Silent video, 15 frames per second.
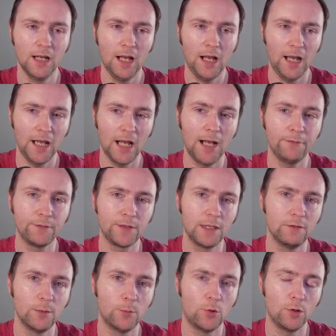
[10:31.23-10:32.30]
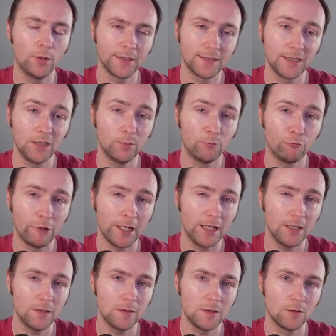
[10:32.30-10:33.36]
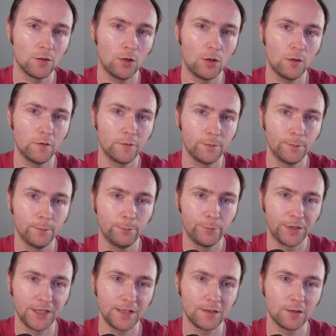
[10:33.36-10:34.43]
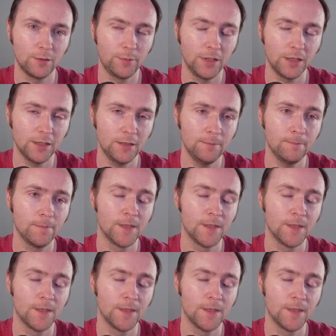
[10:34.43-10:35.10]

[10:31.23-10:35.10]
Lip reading: I have given them all the same range of potential ability.